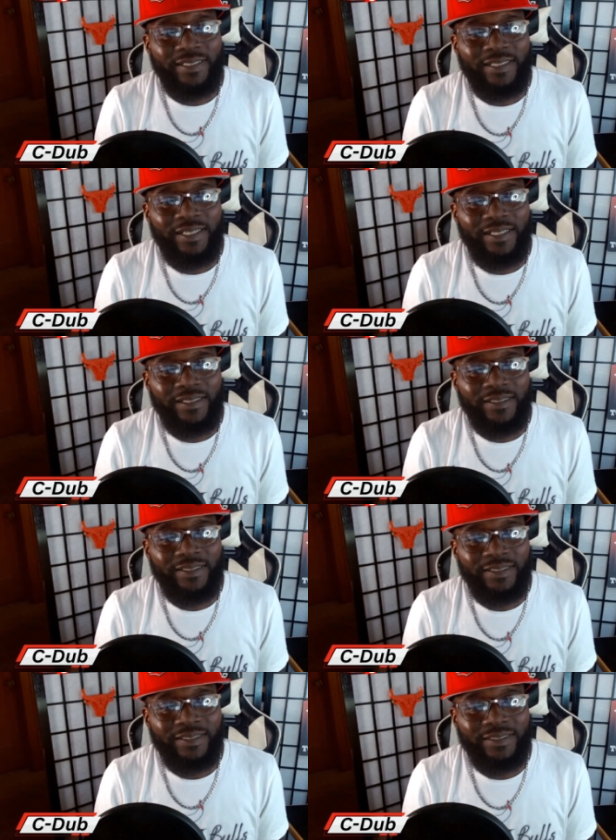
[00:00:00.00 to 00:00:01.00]
Uh,
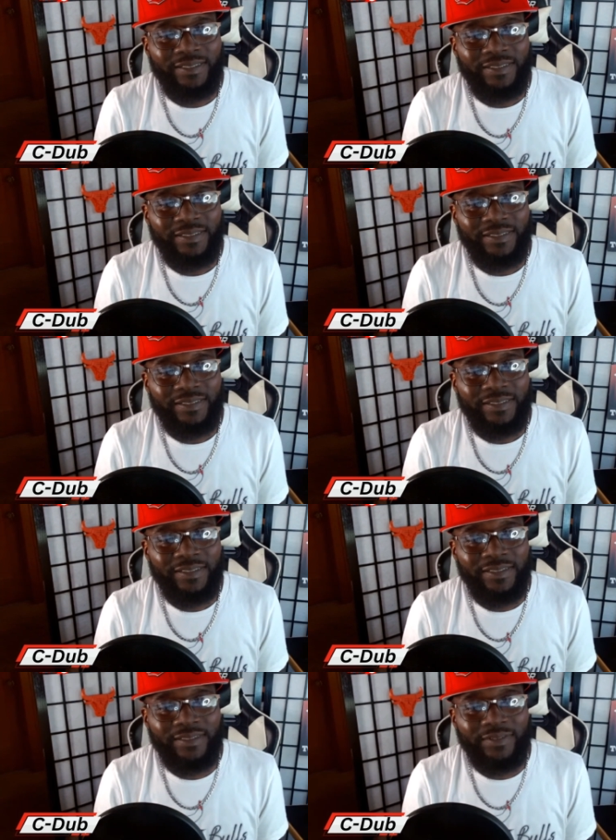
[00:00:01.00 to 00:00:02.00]

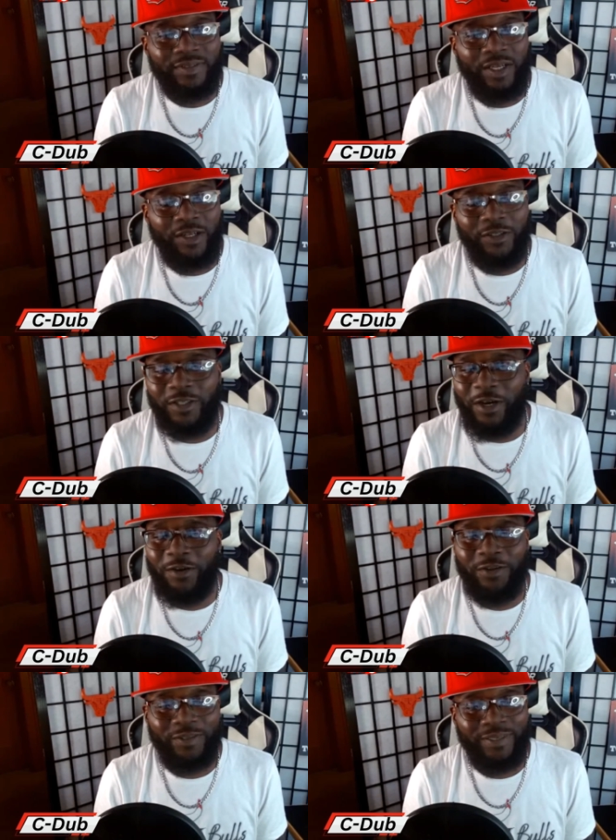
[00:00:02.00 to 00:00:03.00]
uh, I don't
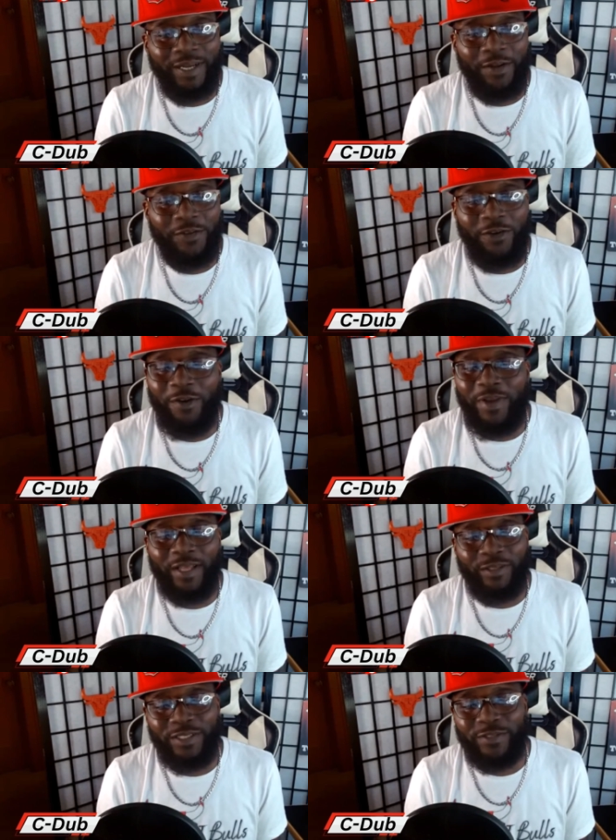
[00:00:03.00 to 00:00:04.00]
know. I don't know
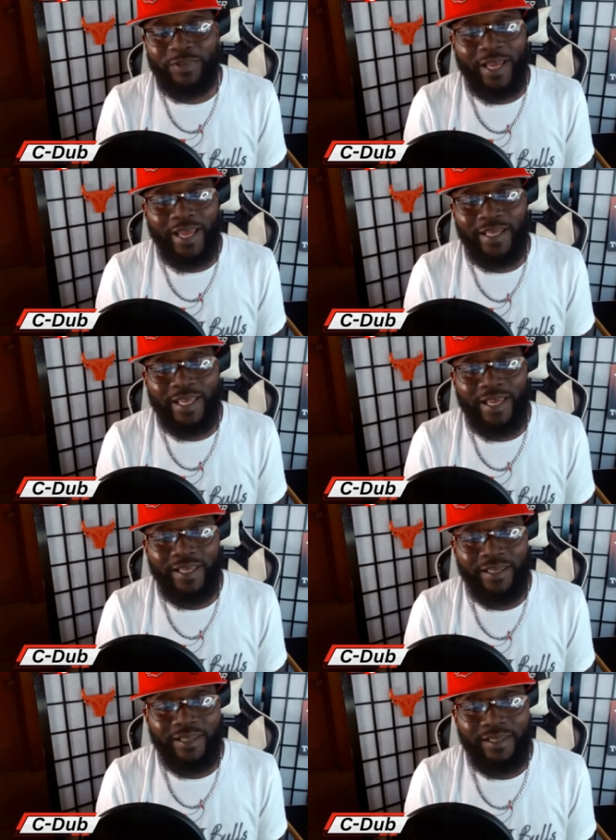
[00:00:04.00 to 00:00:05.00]
about this one, AK.